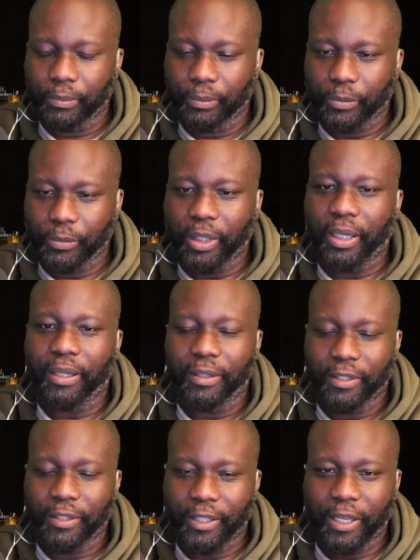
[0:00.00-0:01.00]
Yeah,
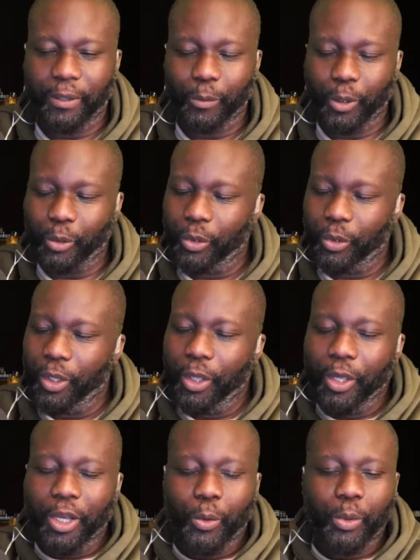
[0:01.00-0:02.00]
yeah. Well,
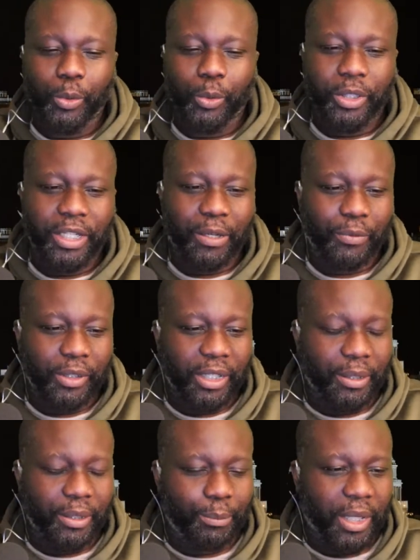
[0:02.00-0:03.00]
we definitely,
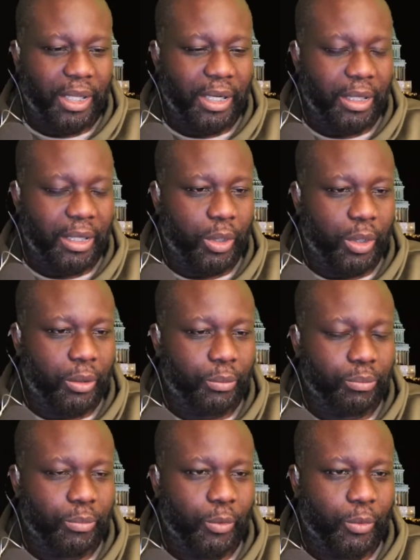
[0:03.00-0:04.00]
man. I, well,
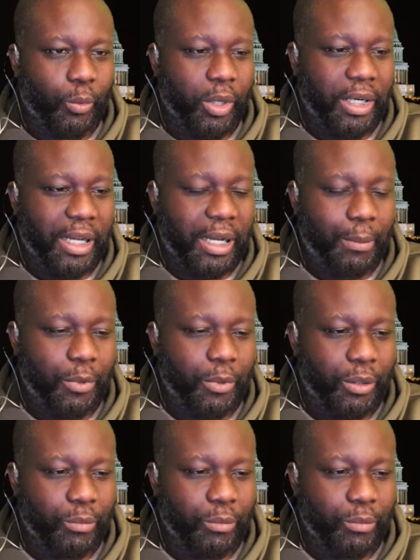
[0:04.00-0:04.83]
one, I, I'm gonna